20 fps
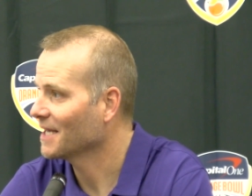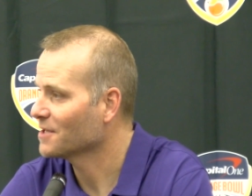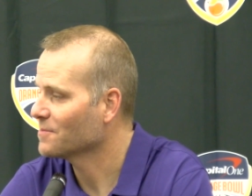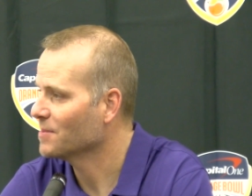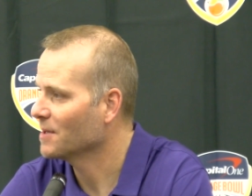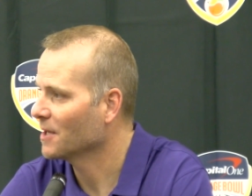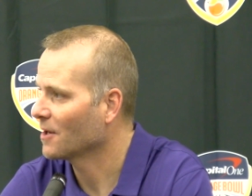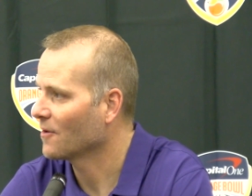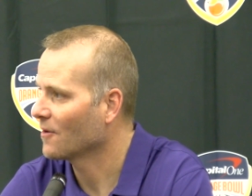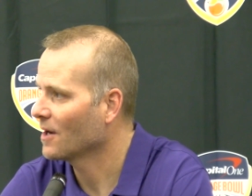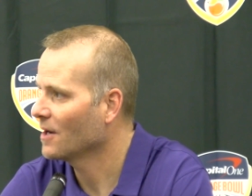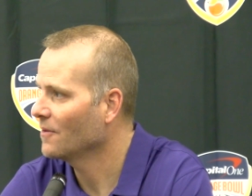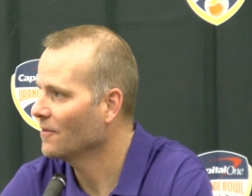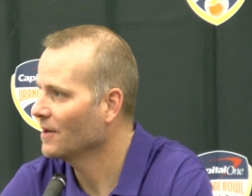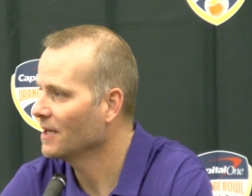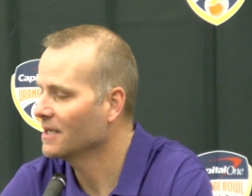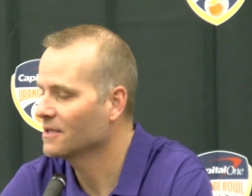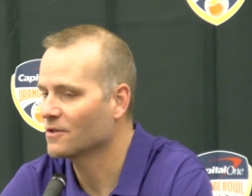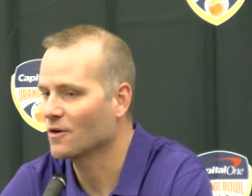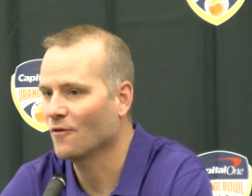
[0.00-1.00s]
And it's been a great
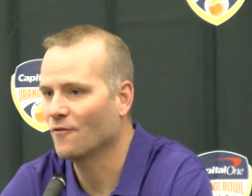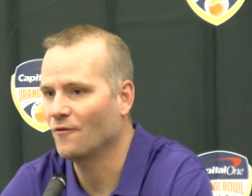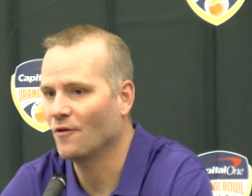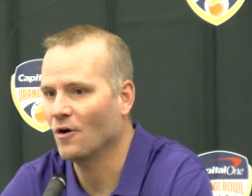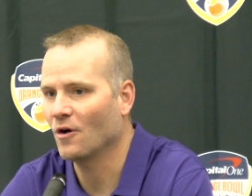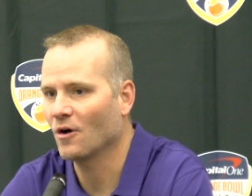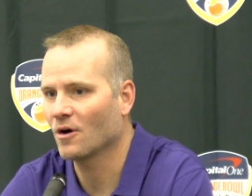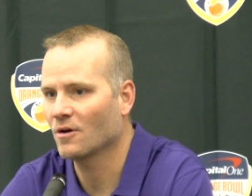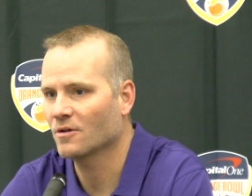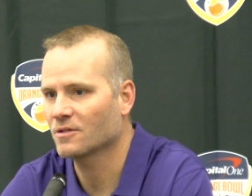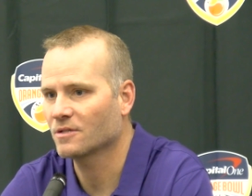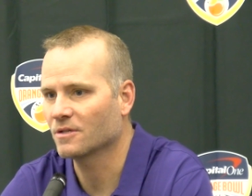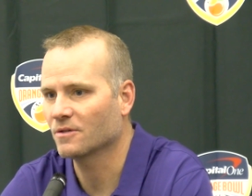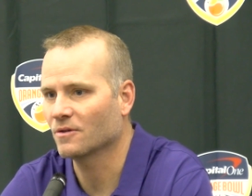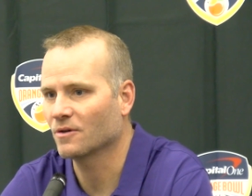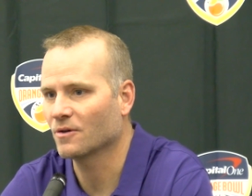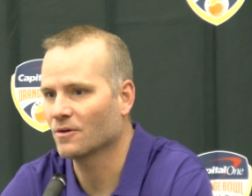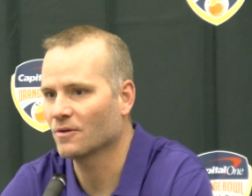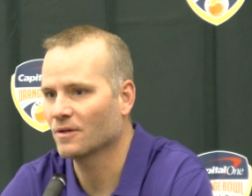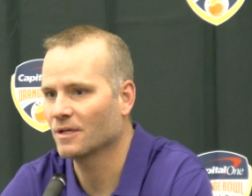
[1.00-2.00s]
week so far.
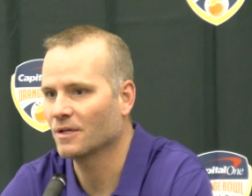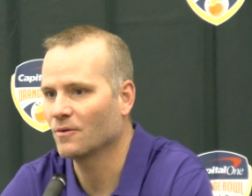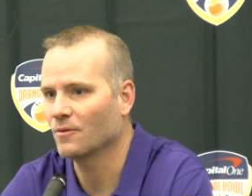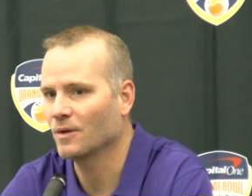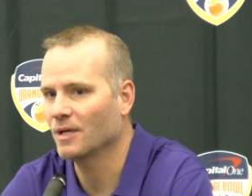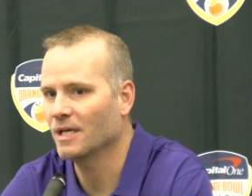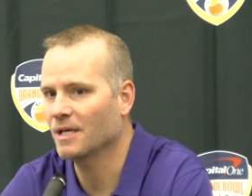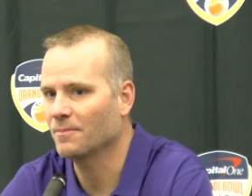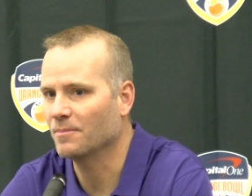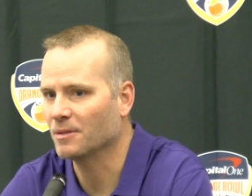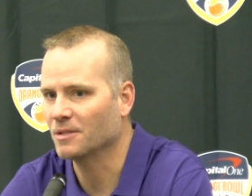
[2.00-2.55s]
Still early in the week,